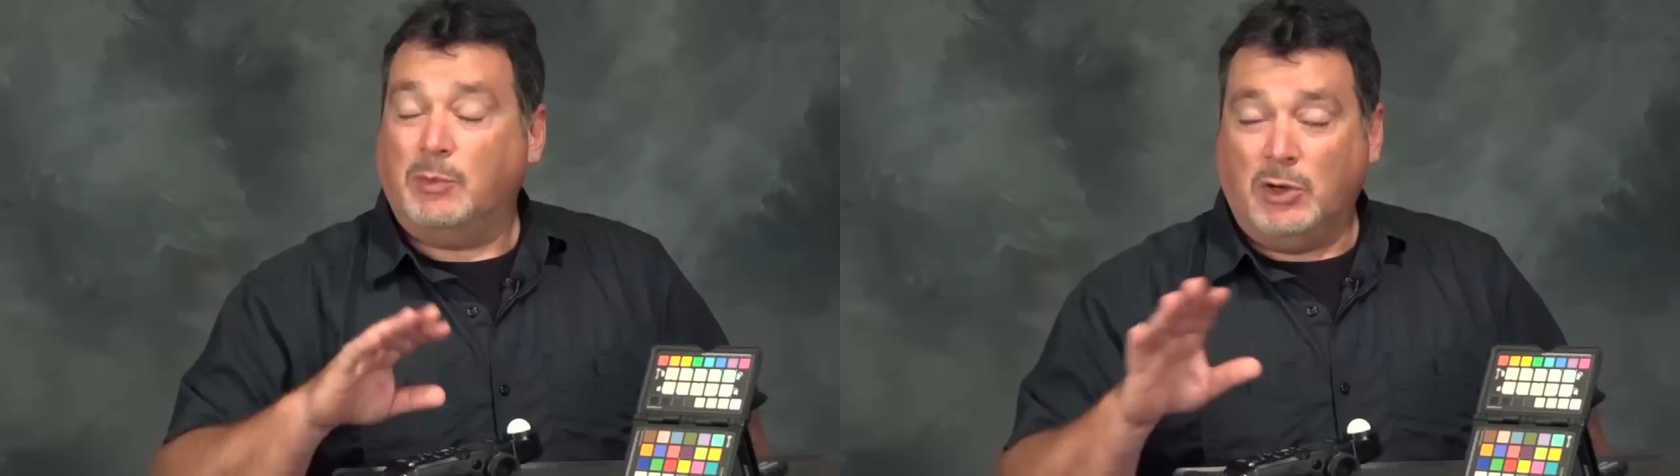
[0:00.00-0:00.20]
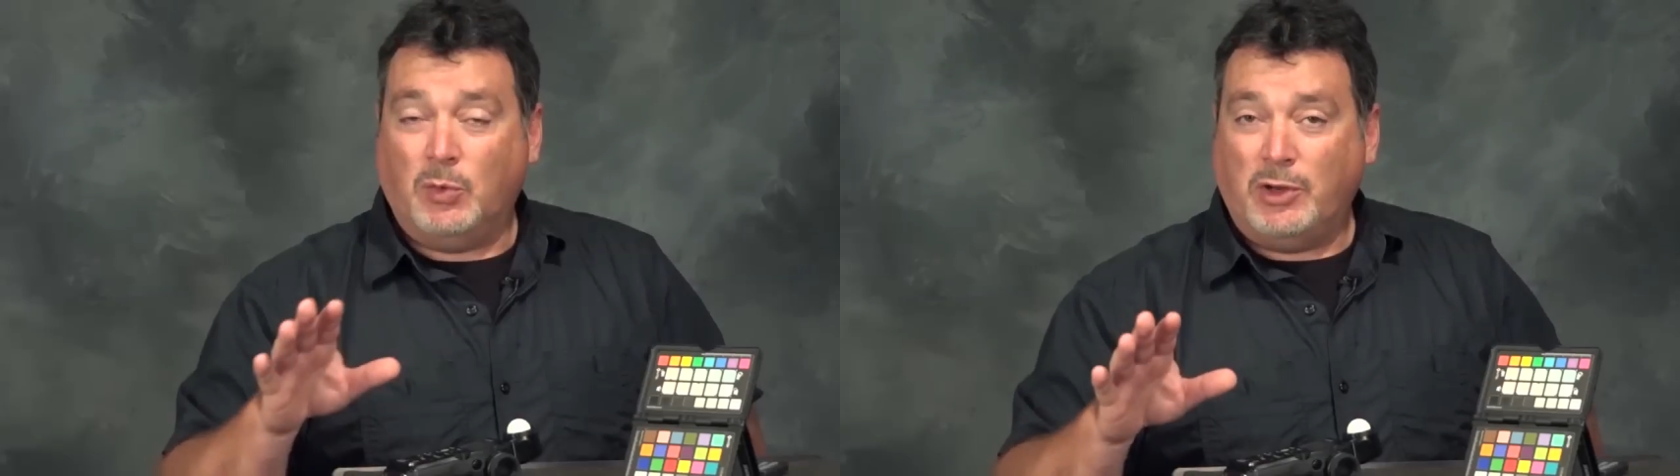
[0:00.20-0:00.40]

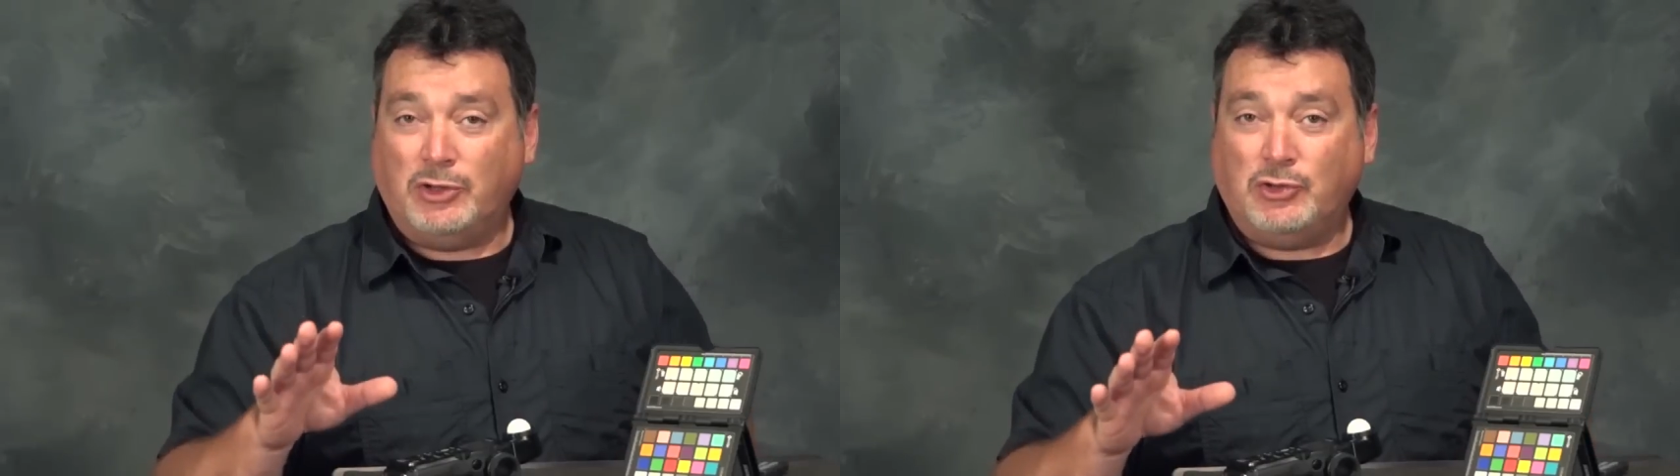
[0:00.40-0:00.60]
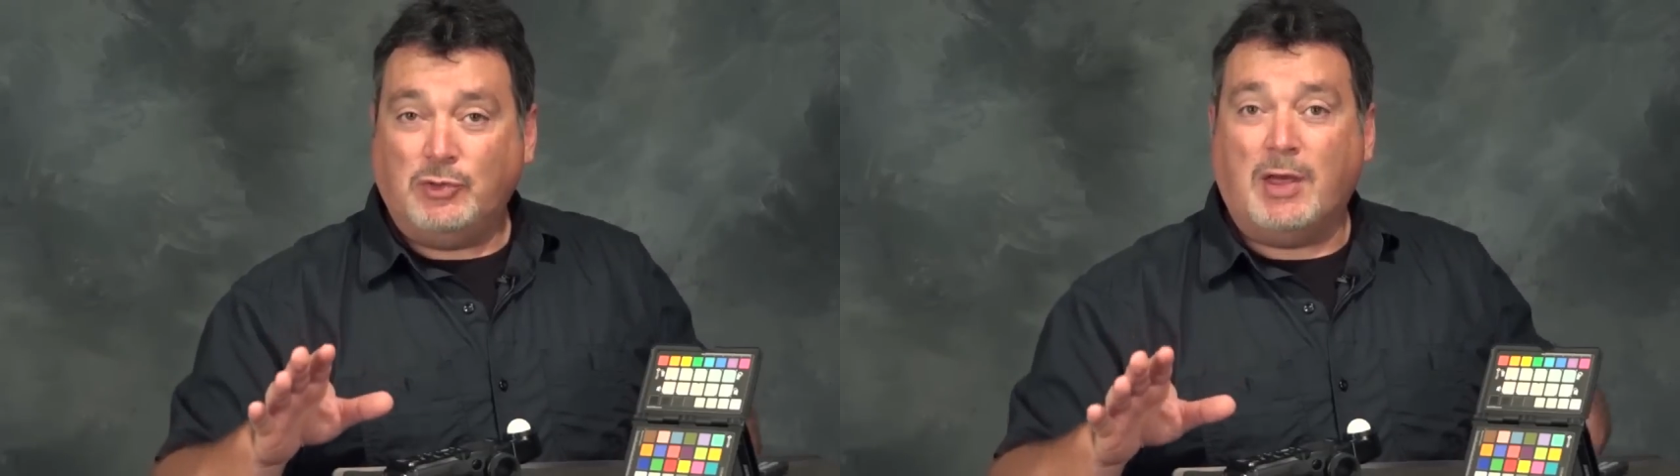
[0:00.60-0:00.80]
We don't want
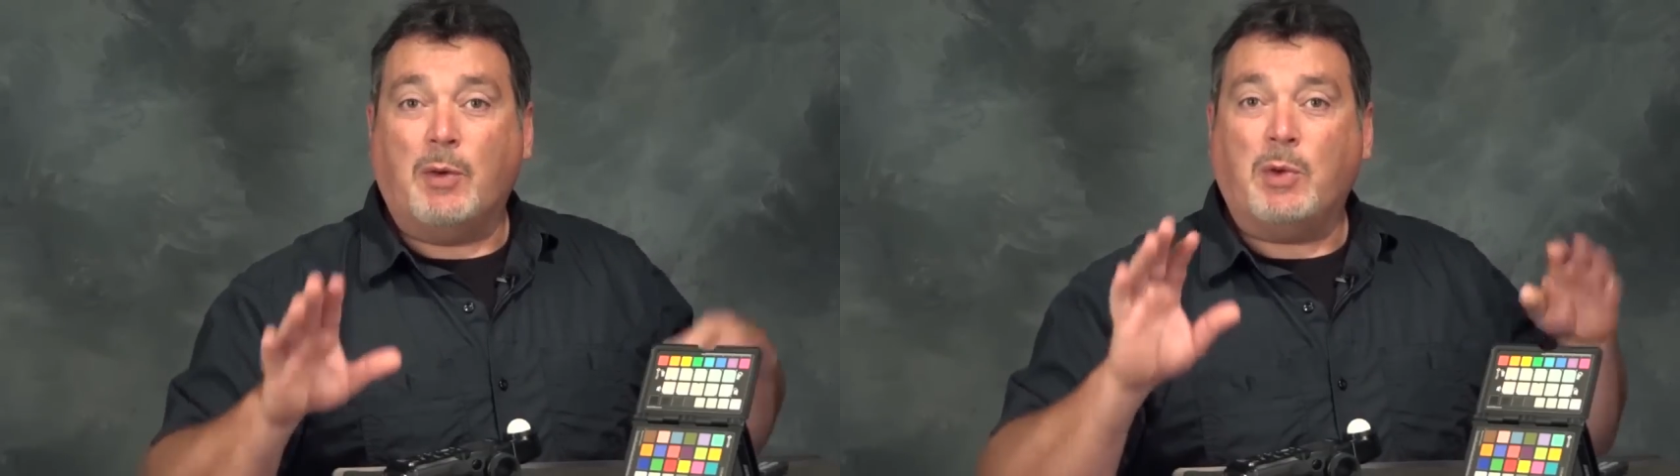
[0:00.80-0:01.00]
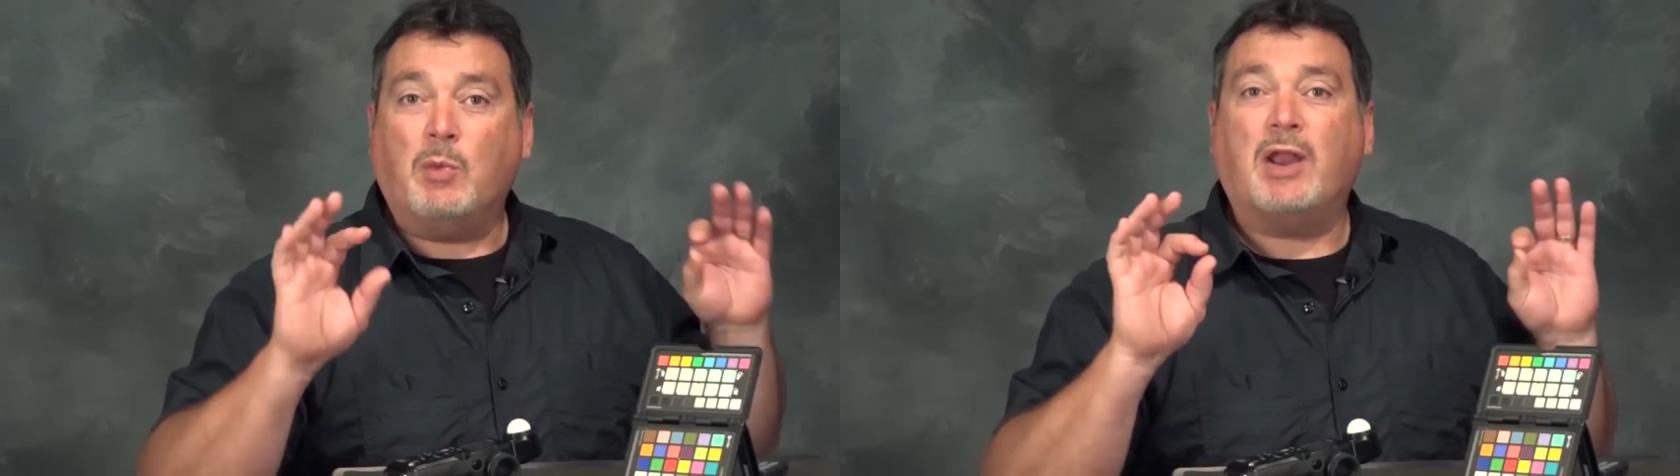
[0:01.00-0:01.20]
to do
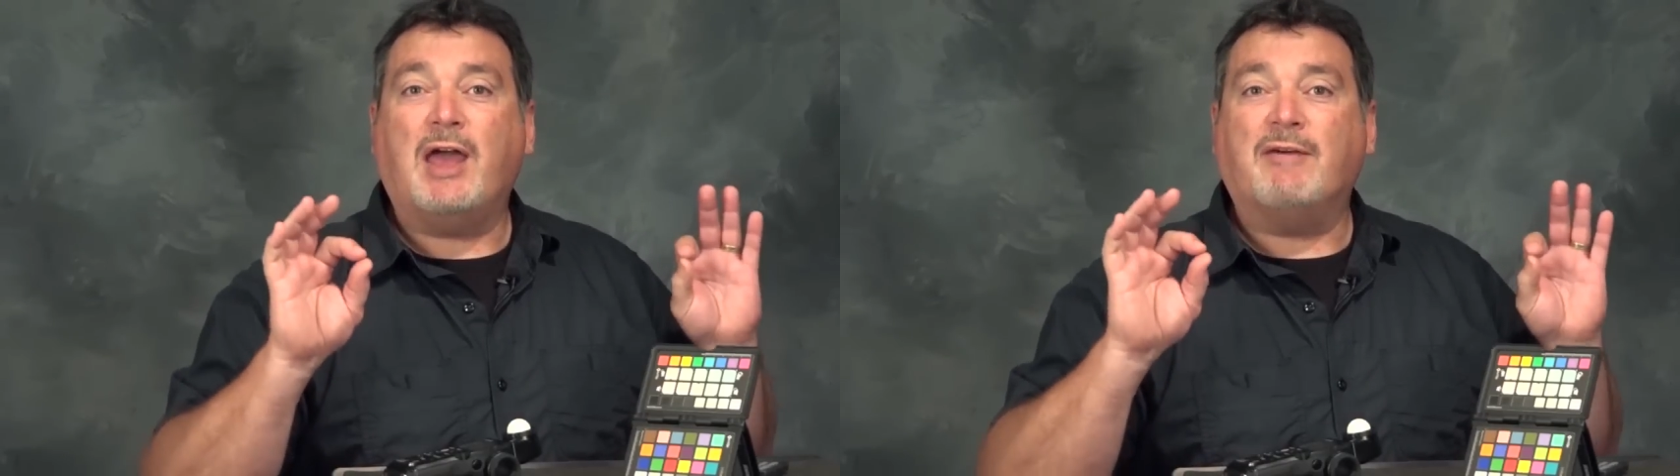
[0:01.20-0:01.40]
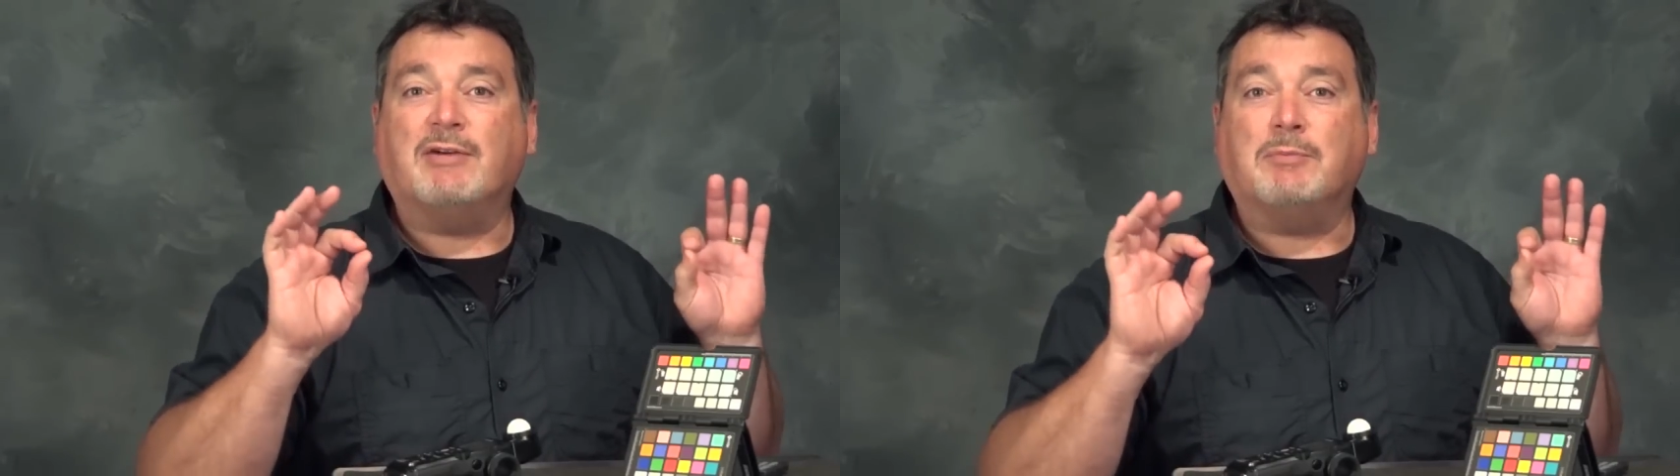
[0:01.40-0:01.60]
that. We want to
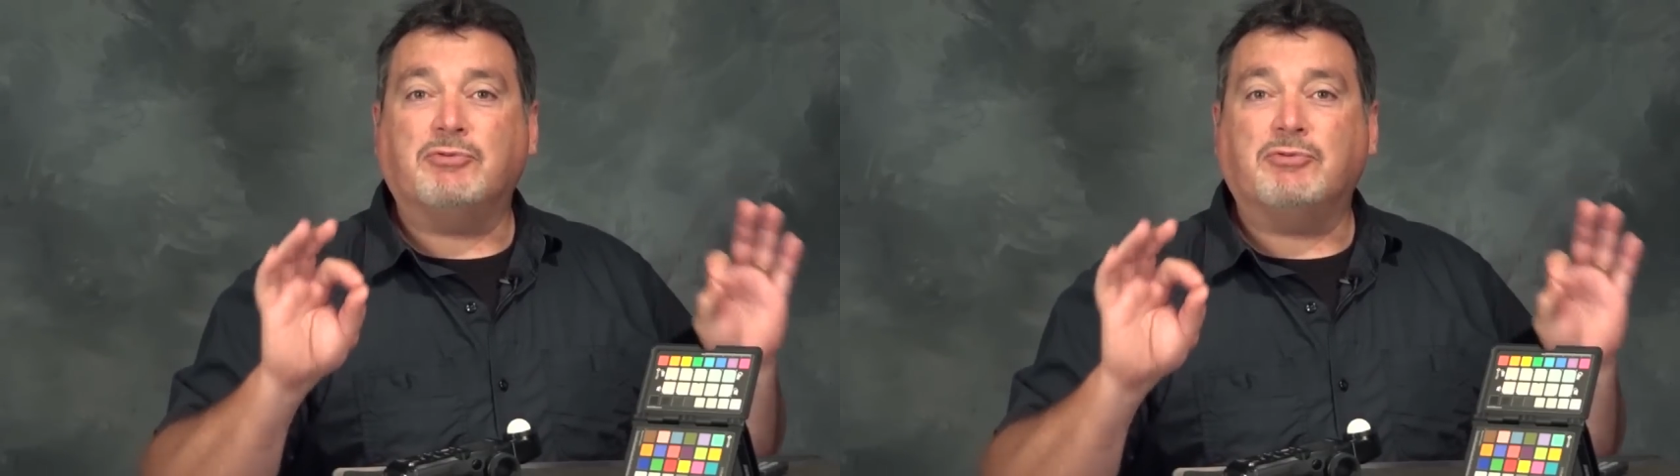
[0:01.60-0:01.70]
have a